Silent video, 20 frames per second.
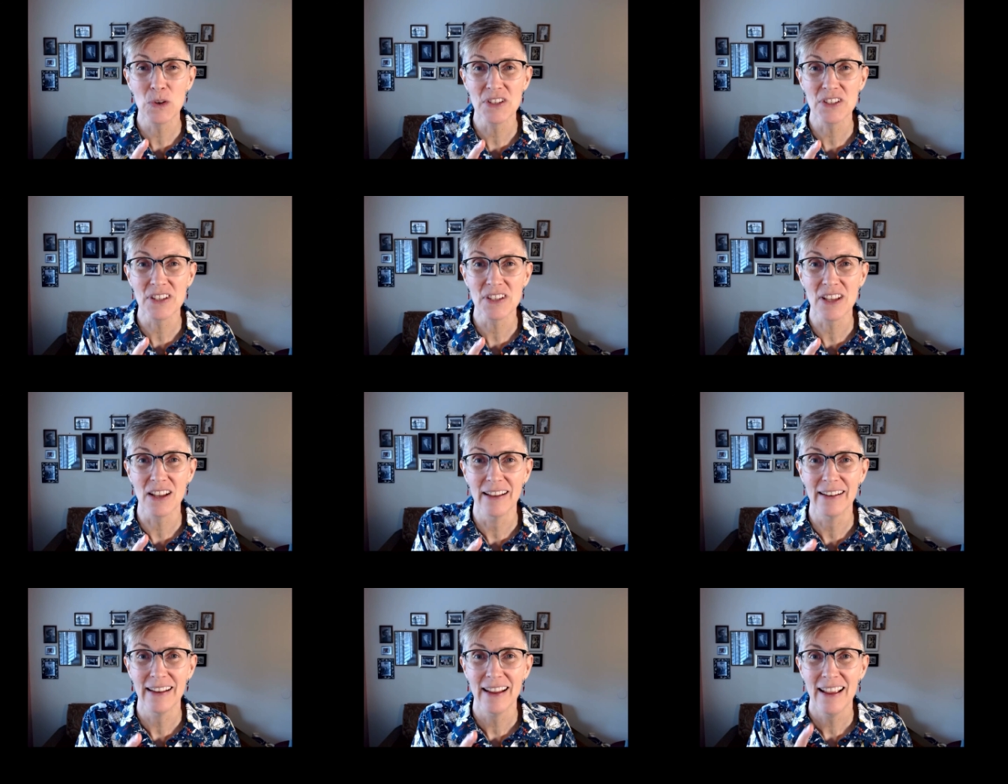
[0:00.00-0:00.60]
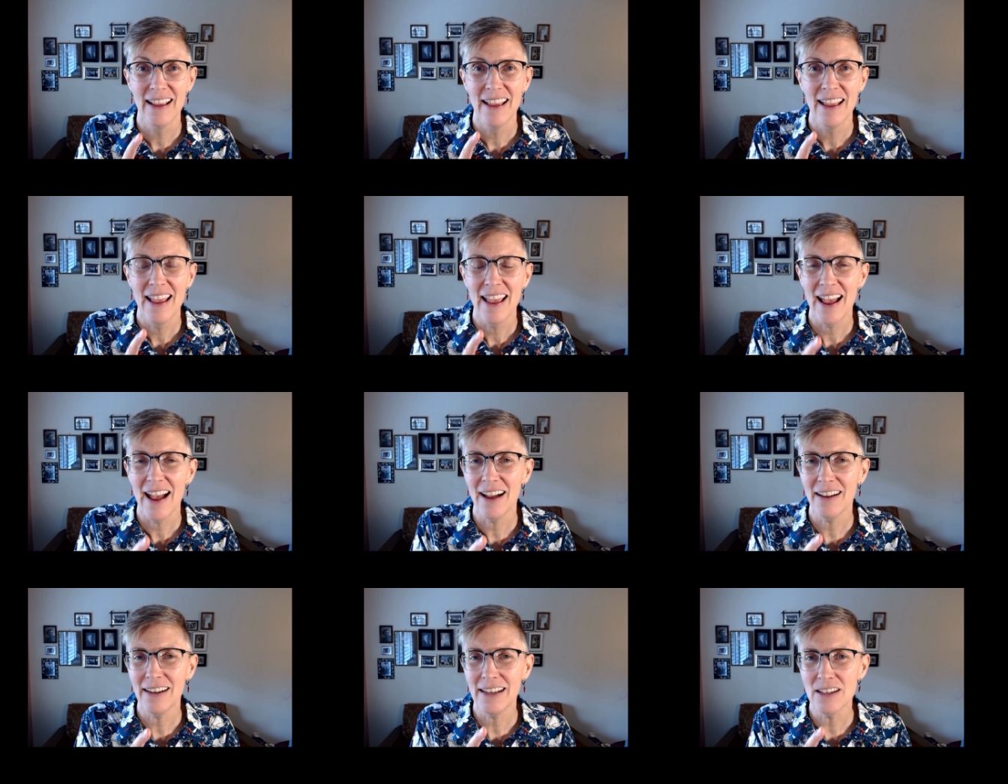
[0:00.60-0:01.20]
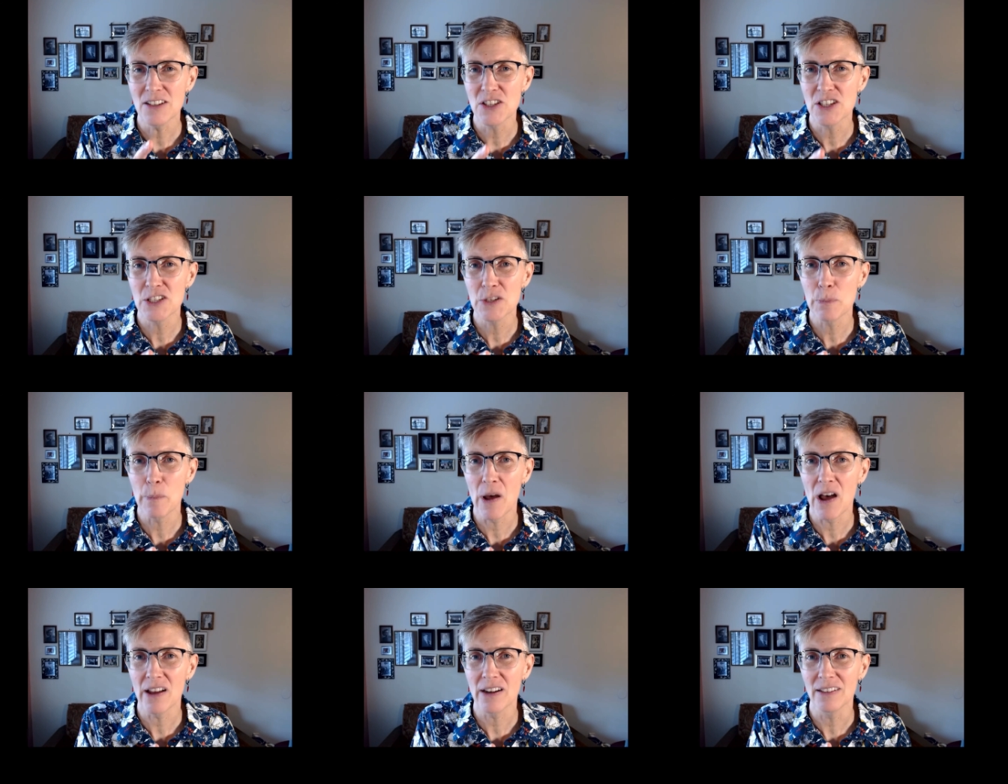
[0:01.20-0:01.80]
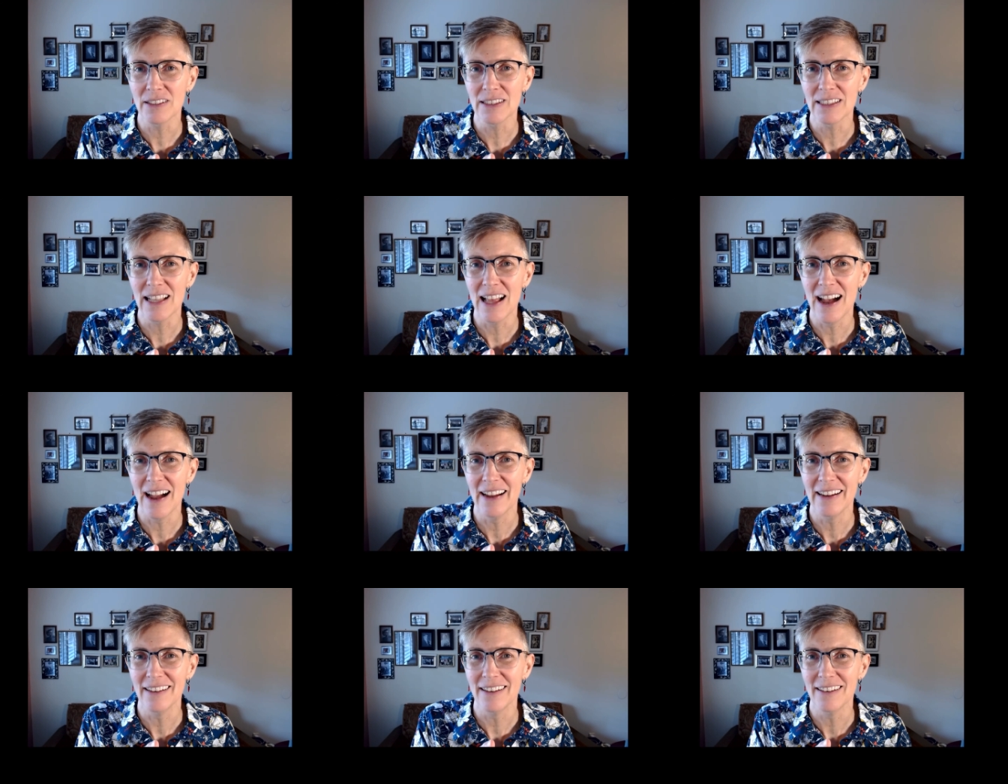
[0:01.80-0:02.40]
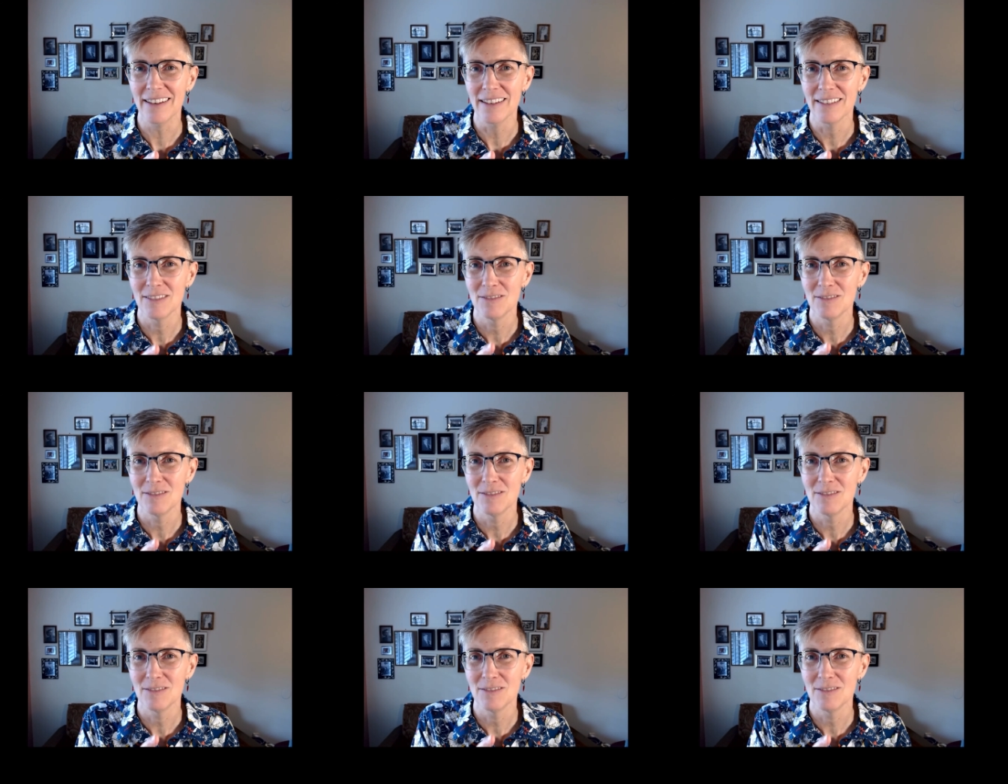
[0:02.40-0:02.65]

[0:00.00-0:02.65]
on how do you spot a liar?